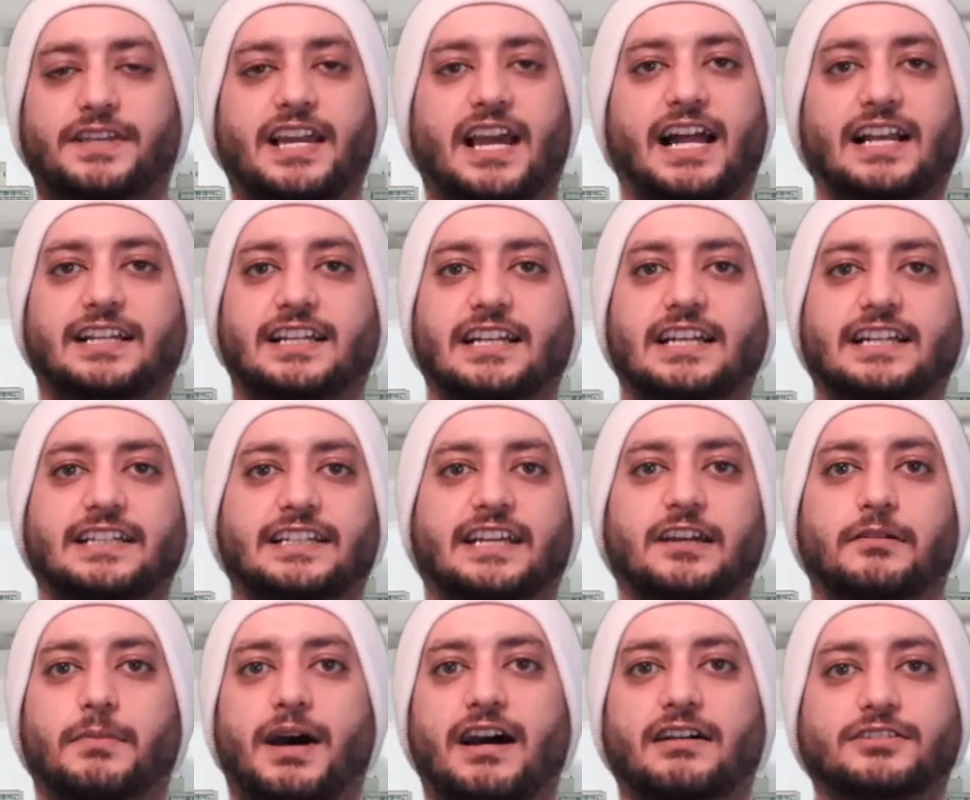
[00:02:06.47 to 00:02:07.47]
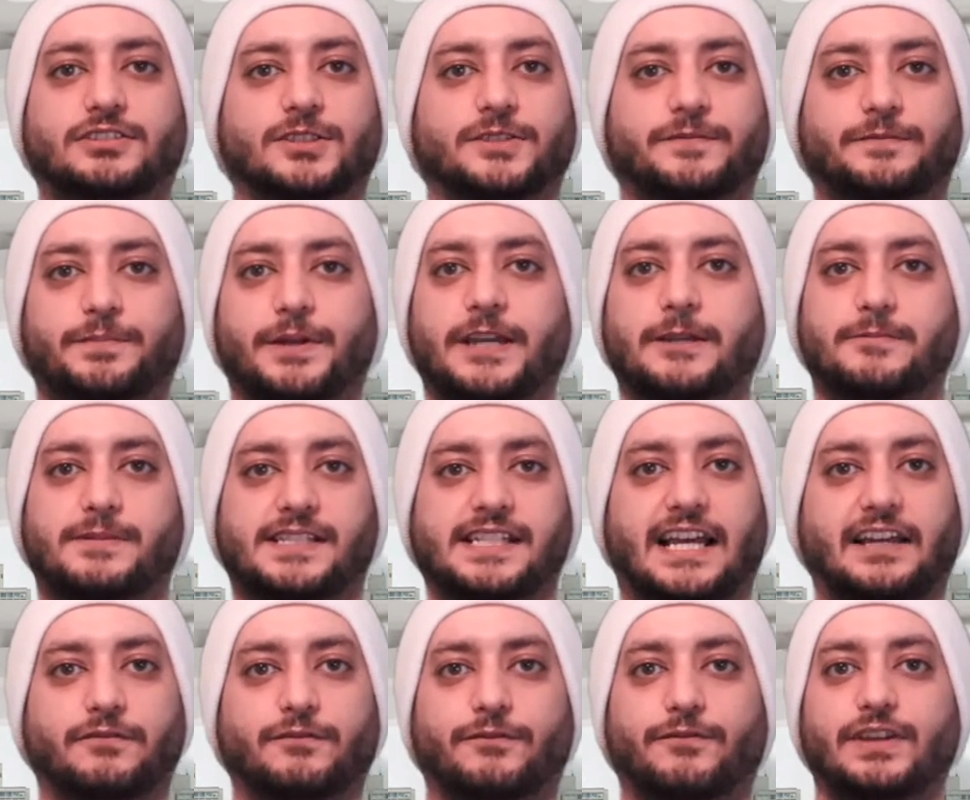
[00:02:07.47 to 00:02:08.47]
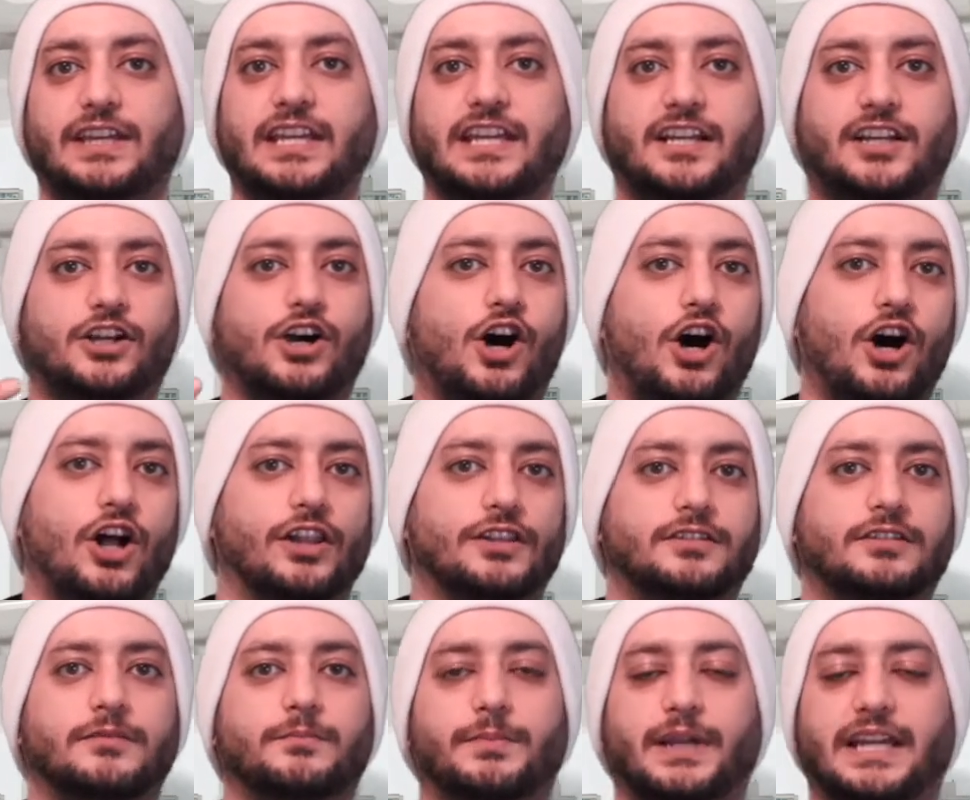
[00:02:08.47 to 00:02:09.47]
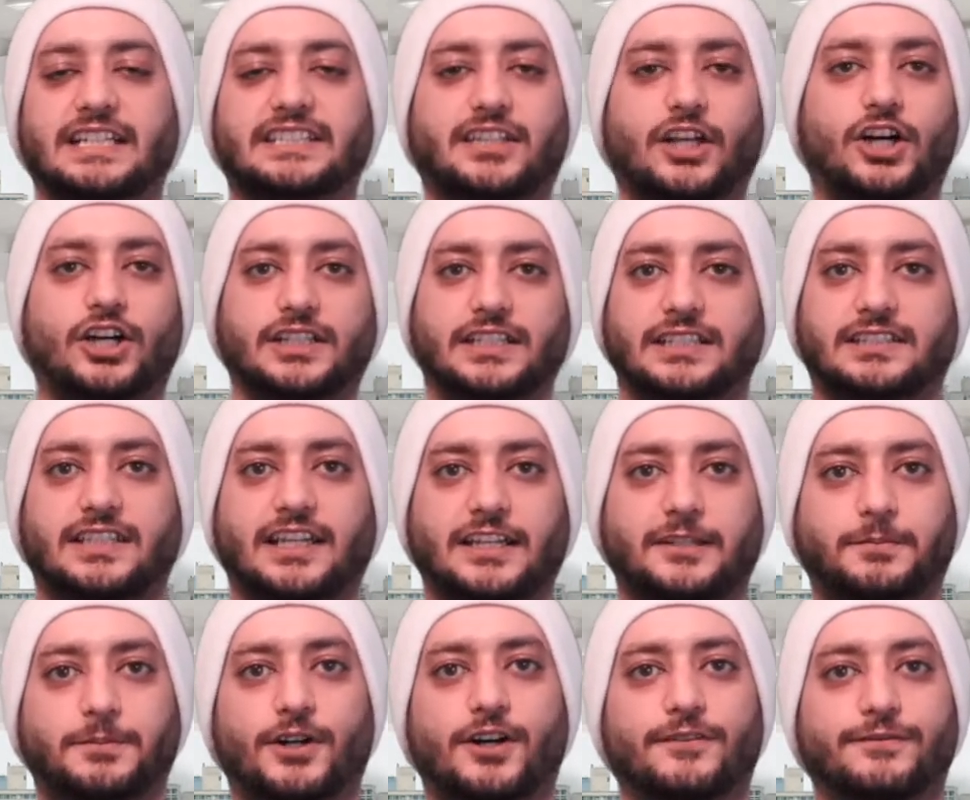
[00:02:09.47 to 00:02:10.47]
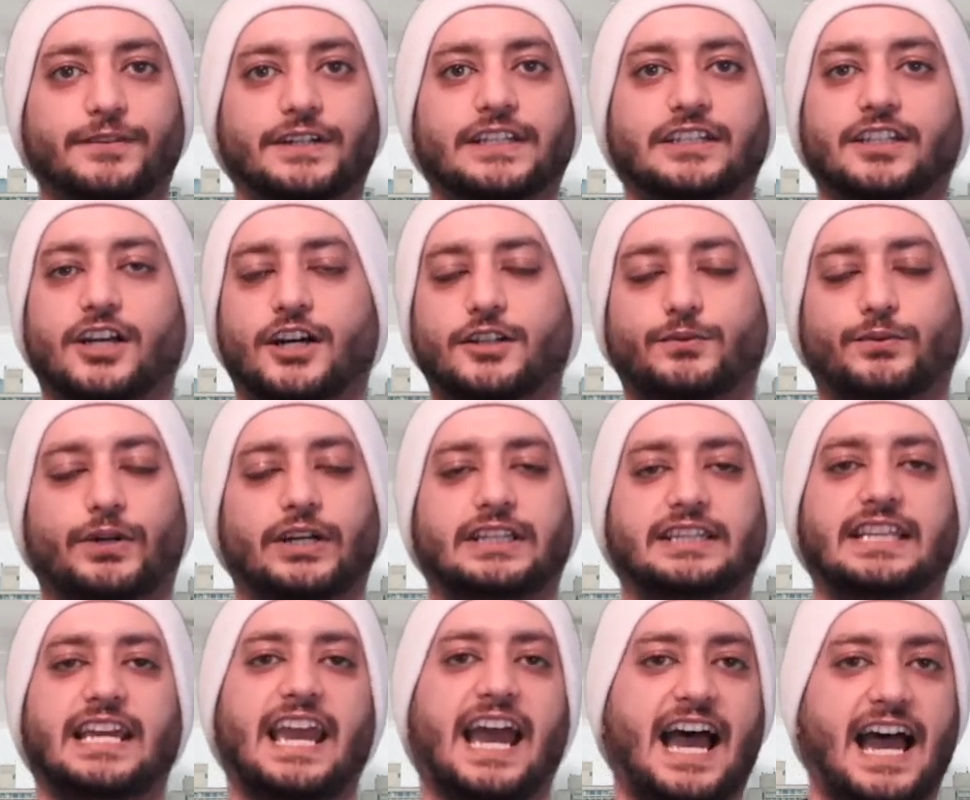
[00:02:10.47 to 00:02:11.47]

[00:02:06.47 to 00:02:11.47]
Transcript: calculate the amount of pips that we called based on the take profit not what they